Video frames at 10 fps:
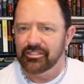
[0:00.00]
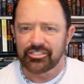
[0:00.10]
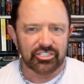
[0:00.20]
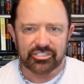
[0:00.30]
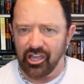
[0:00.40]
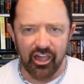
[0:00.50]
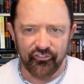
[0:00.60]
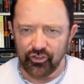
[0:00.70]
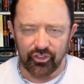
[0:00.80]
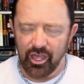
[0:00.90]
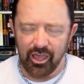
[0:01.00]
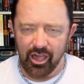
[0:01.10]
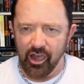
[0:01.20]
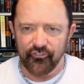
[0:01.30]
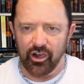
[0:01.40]
It's just an awful,
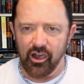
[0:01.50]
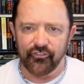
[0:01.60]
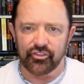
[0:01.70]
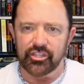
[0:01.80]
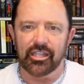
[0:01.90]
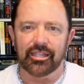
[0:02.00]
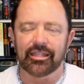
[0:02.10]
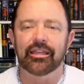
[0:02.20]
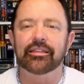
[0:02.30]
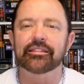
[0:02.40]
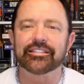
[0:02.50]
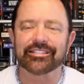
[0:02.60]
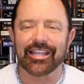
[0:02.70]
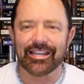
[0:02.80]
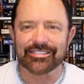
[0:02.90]
awful, awful thing.
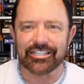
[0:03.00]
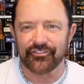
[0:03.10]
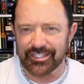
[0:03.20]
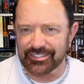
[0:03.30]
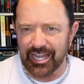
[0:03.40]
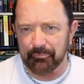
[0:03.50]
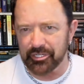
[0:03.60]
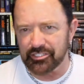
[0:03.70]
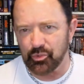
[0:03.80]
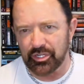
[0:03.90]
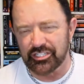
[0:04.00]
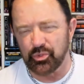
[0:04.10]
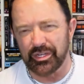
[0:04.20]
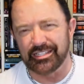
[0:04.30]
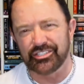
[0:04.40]
This kind of stuff doesn't happen in
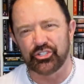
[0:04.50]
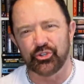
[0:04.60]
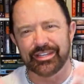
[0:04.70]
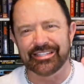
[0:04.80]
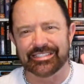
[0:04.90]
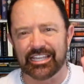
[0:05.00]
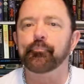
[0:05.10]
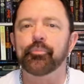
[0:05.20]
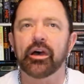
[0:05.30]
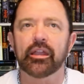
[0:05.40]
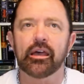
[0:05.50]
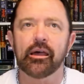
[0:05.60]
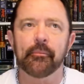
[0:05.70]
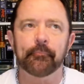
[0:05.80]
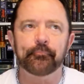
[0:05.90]
2022, and But
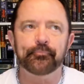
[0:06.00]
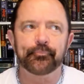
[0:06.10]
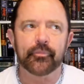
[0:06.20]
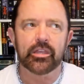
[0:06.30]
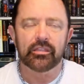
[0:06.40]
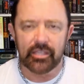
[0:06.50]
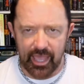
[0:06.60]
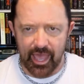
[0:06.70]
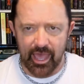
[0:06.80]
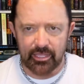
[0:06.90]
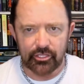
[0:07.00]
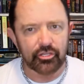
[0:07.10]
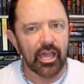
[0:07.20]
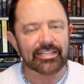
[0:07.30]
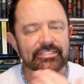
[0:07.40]
yeah,
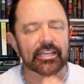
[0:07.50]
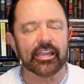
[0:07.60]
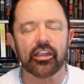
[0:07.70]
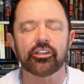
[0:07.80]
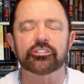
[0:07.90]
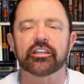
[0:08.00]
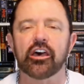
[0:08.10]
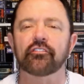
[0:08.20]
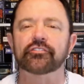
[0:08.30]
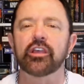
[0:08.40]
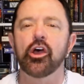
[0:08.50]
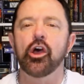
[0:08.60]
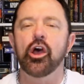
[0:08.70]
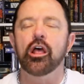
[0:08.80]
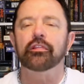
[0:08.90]
you guys take care of yourselves.
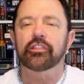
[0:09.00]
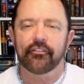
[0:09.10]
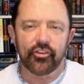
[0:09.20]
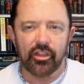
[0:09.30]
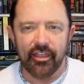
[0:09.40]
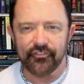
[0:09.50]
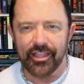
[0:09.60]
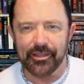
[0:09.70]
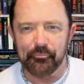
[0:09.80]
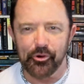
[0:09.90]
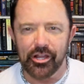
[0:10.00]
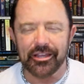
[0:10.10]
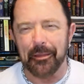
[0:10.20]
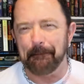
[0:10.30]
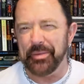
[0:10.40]
Live your life like a
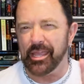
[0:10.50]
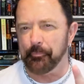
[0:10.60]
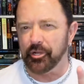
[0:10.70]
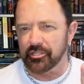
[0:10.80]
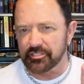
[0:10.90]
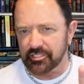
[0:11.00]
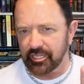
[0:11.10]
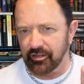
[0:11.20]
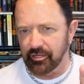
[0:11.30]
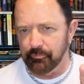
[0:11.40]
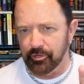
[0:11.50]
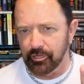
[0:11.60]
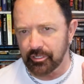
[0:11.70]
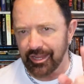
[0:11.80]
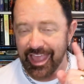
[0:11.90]
book. Pick up a good scary
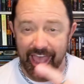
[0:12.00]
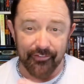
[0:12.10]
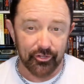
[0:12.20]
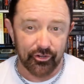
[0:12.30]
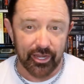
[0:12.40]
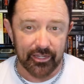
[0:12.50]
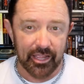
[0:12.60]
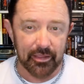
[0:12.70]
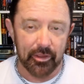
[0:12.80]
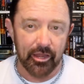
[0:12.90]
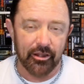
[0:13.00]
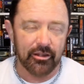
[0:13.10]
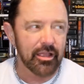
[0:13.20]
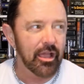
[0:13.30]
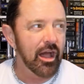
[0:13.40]
book. Have a great
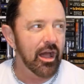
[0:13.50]
nightmare.